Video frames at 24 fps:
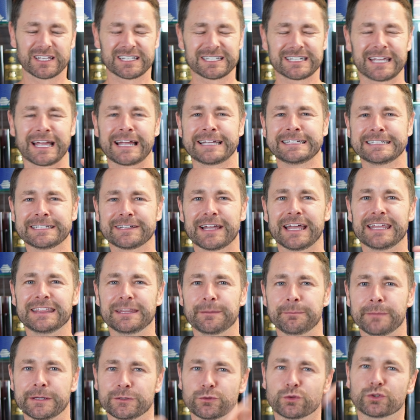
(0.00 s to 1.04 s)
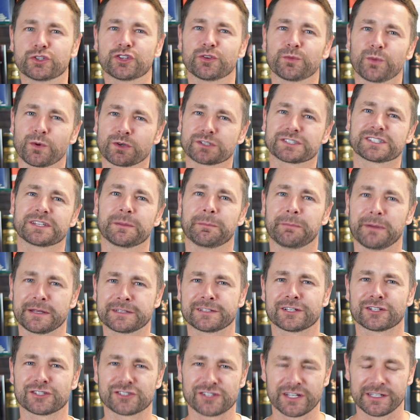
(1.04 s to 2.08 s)
kind of in the middle towards the
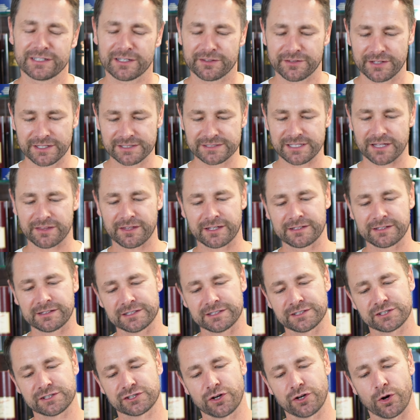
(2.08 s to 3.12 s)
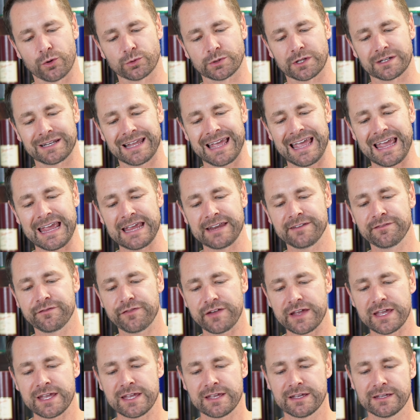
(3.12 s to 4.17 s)
bitter side of things. I think this is called an
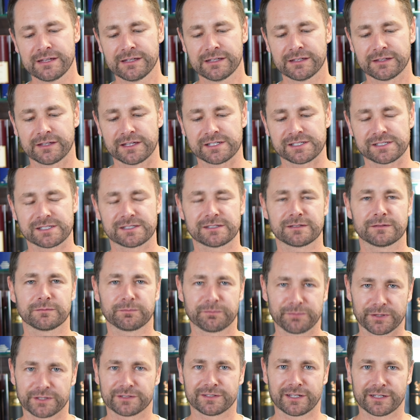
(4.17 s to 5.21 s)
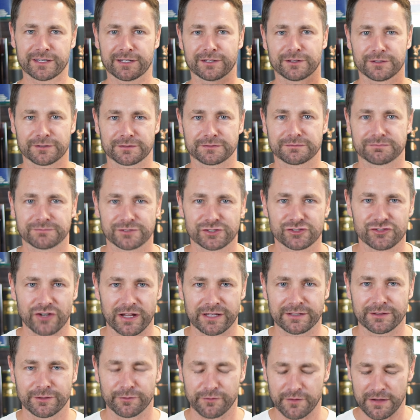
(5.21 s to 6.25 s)
envy, this particular
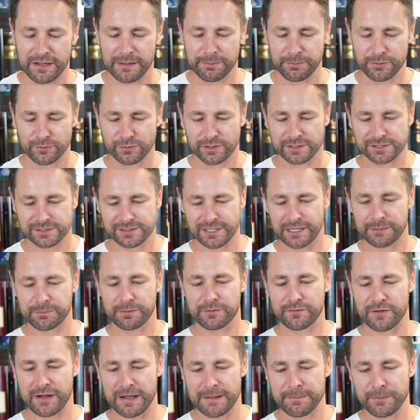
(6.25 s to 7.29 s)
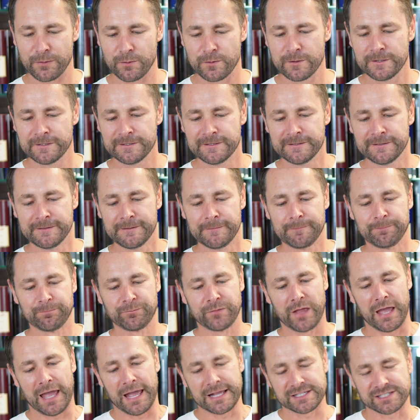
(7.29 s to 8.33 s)
strand of apple, this type of apple.
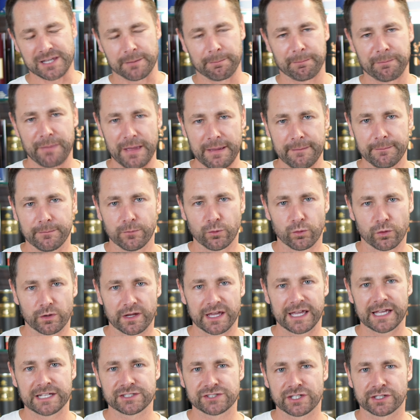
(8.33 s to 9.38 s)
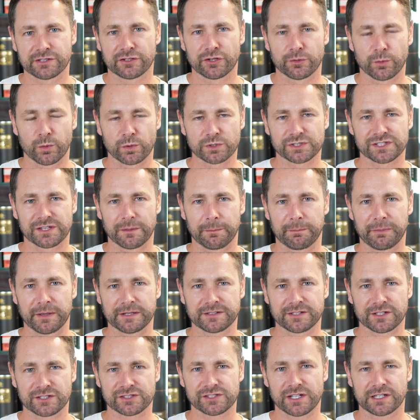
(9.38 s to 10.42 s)
It's a bit more edging towards the
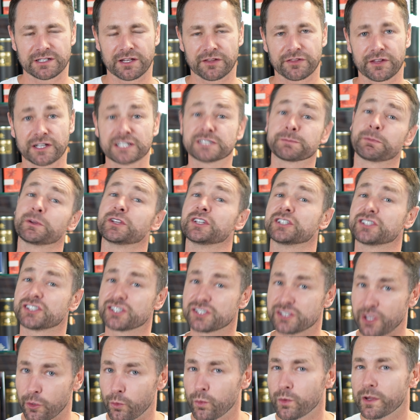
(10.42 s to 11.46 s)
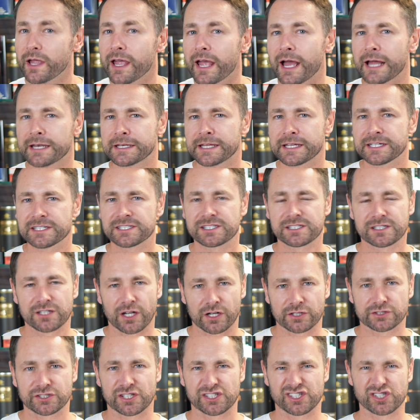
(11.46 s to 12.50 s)
bitter side of things, but you still get a nice
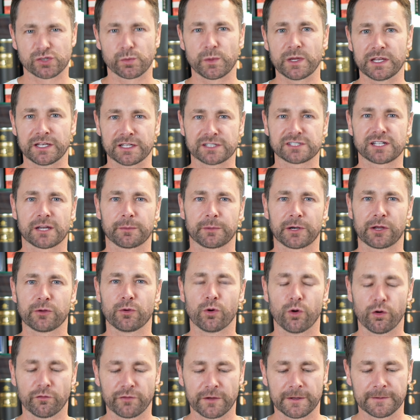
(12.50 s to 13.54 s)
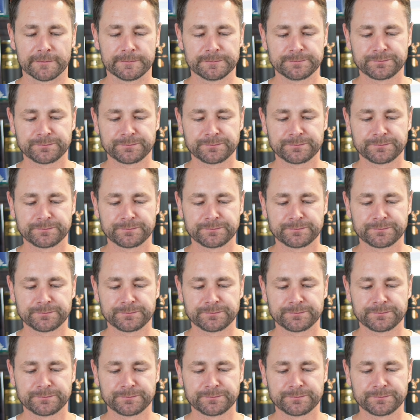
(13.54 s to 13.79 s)
touch of sweetness coming out of it.